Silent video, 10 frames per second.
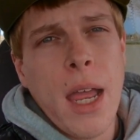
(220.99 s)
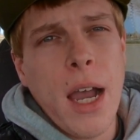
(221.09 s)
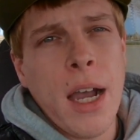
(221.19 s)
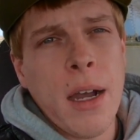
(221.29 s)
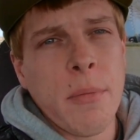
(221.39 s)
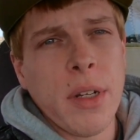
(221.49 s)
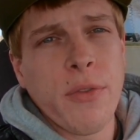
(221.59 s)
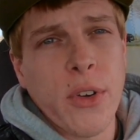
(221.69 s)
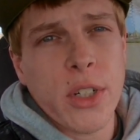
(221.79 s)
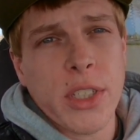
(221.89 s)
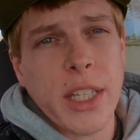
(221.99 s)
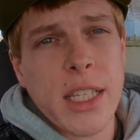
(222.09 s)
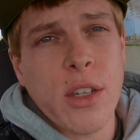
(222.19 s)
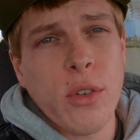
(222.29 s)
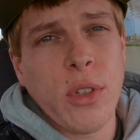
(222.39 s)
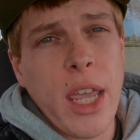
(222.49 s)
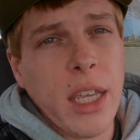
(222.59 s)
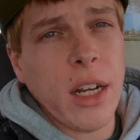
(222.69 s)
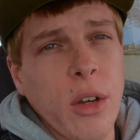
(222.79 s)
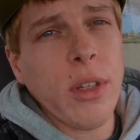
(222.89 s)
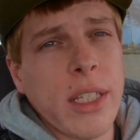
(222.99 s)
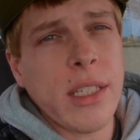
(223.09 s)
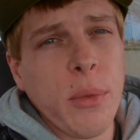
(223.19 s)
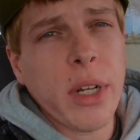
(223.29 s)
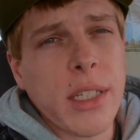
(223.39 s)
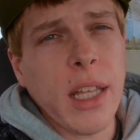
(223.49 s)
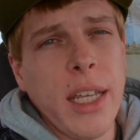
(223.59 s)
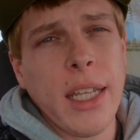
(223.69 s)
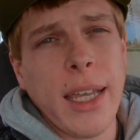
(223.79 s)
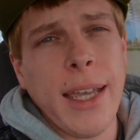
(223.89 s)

But first, let's go take it out. Let's see what it's like.